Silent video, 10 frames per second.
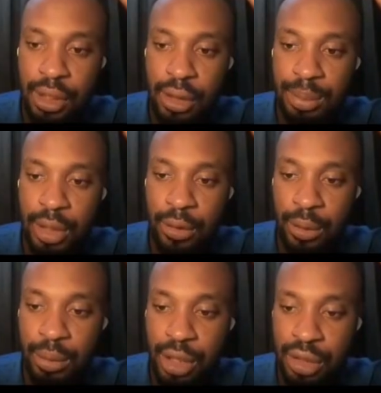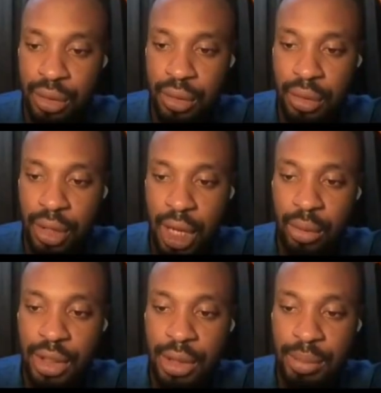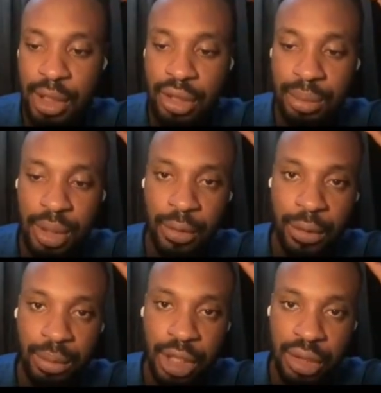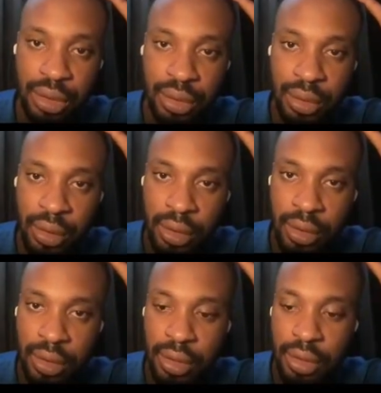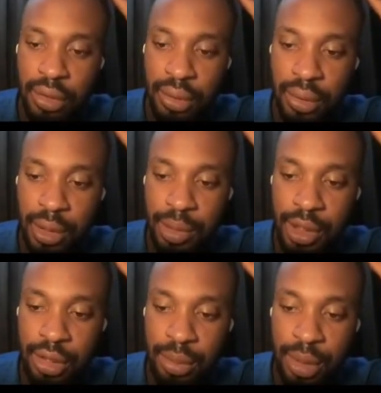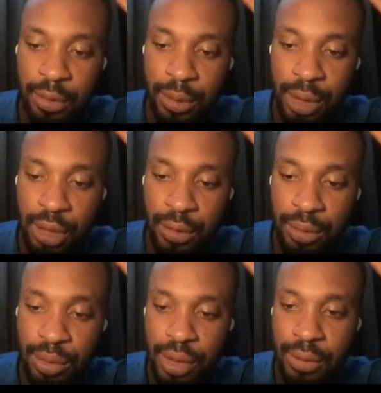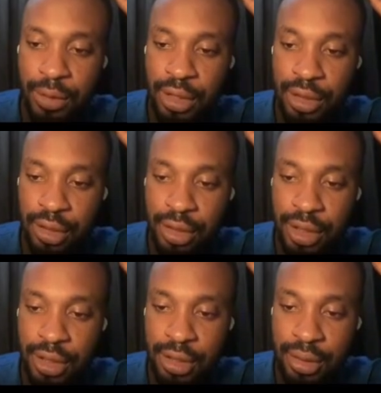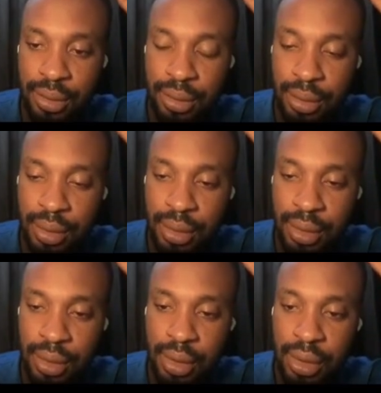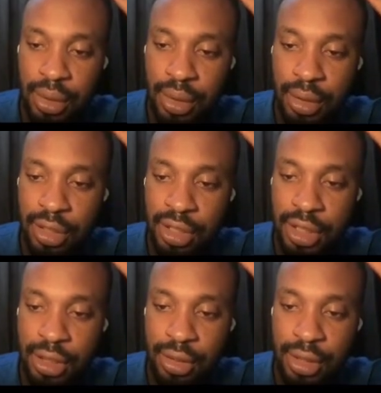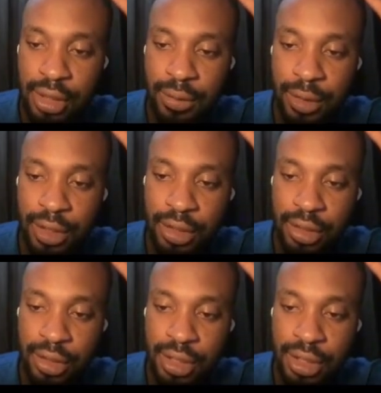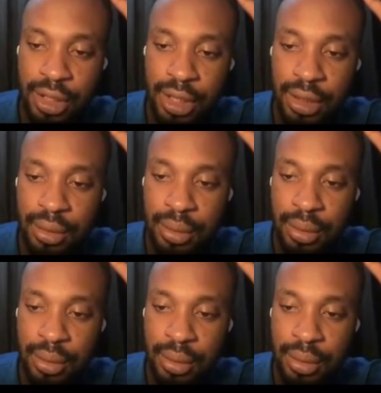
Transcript: up the information. And once it picks up the information, so it picks up the information from these different sources. So let's say to these different sources now.